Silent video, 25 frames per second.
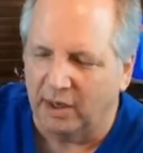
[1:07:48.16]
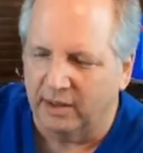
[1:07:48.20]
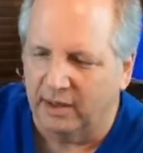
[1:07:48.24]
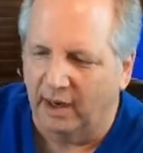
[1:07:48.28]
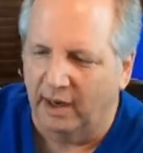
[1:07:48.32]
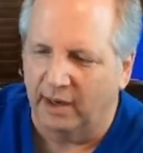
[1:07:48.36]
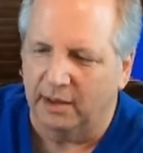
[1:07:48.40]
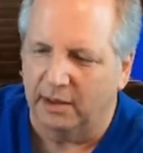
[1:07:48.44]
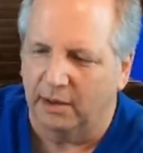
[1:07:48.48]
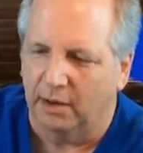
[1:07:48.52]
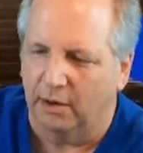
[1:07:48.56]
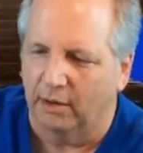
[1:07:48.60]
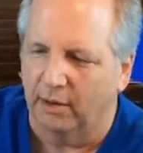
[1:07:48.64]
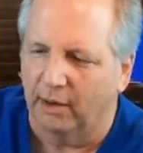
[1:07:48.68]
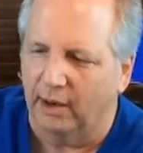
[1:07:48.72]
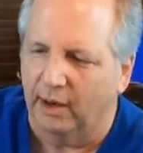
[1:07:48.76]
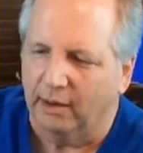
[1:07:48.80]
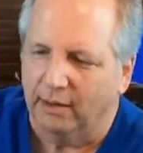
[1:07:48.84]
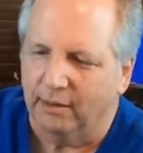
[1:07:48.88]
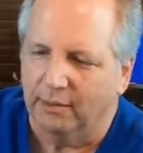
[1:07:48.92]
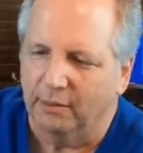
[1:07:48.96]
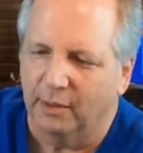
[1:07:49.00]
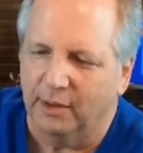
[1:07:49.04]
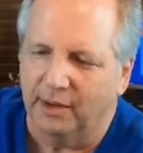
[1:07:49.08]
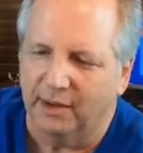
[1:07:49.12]
night
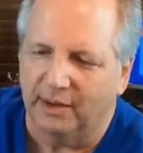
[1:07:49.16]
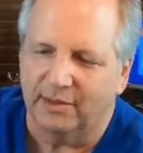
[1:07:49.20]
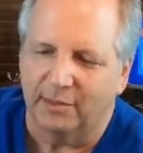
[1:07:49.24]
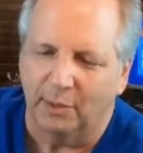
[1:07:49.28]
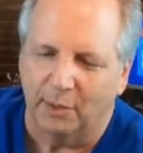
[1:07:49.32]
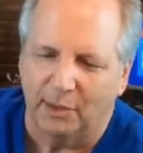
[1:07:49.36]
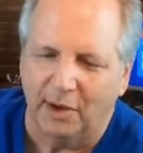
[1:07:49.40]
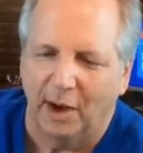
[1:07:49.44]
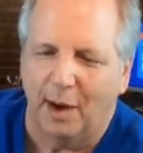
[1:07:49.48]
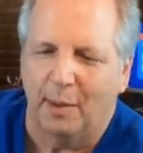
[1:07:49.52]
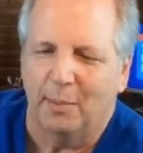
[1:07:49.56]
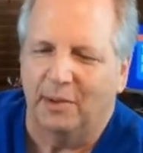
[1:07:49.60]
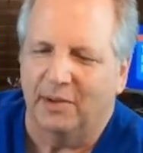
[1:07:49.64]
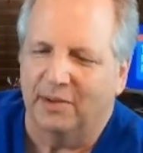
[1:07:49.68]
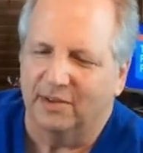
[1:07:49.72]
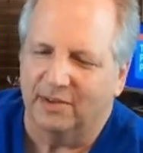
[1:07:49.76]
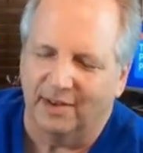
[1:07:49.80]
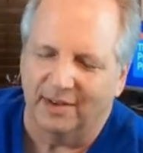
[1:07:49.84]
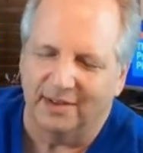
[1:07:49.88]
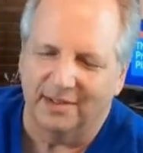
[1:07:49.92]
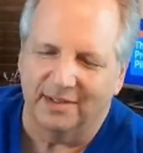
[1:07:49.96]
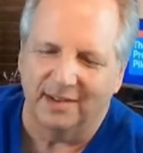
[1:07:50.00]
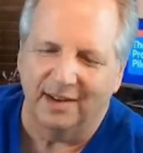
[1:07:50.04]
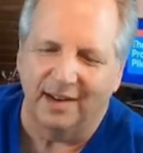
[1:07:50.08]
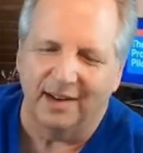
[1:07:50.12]
current. What time is
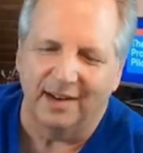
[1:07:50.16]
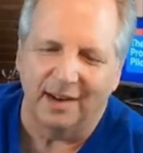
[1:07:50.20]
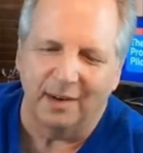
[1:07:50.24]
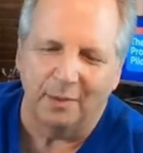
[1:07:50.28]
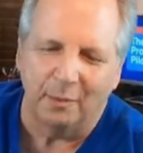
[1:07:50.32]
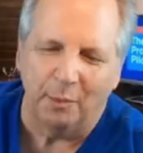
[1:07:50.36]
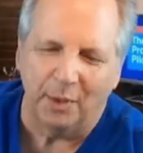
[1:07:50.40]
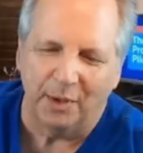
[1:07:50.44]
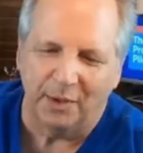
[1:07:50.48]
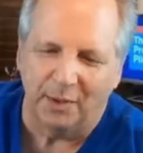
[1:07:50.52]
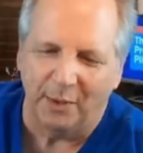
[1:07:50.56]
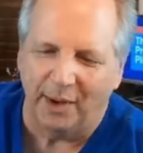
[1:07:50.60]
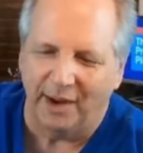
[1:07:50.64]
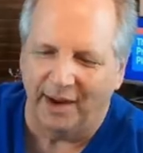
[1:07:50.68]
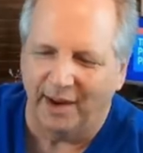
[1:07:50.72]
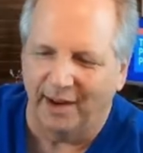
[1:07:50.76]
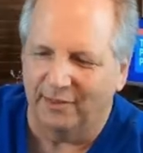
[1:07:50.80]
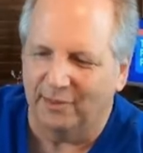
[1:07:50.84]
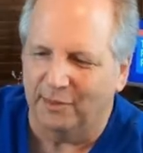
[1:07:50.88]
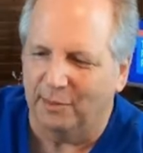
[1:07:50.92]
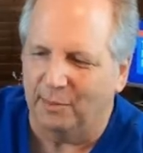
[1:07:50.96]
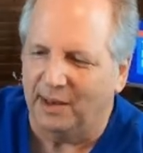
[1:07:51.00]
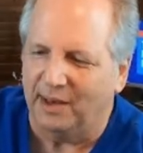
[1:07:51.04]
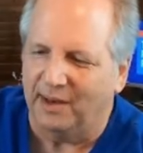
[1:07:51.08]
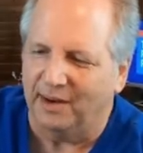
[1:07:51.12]
sunset? And when do I have
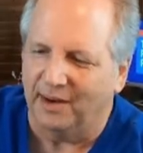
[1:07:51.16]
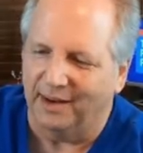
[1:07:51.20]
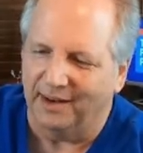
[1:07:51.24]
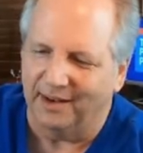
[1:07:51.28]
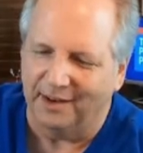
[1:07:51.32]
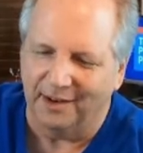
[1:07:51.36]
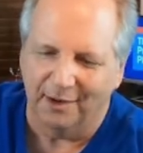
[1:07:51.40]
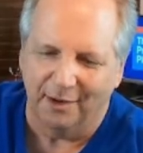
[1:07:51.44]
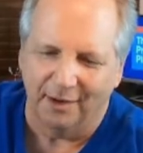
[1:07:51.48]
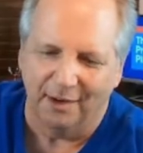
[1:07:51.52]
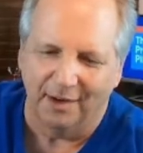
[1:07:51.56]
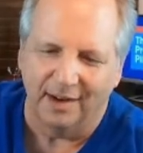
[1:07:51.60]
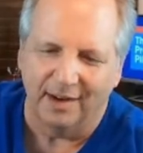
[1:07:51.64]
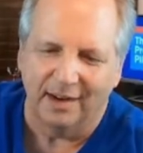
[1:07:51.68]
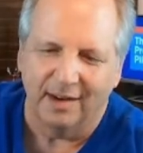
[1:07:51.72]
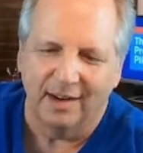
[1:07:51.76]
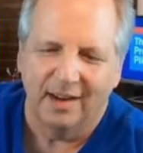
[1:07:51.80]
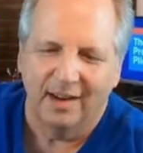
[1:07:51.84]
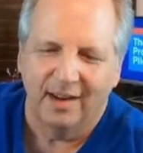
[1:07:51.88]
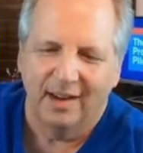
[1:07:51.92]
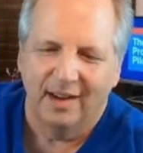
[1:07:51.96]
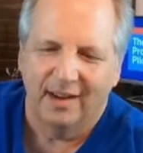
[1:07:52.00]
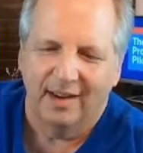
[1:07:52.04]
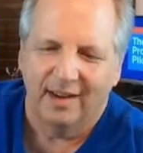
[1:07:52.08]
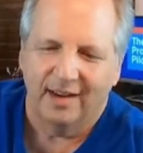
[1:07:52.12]
to be night current
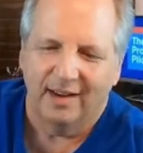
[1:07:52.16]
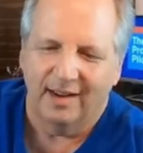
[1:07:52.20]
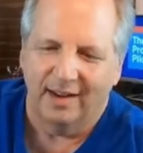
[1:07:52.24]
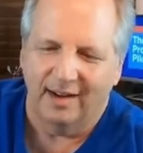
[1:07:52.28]
to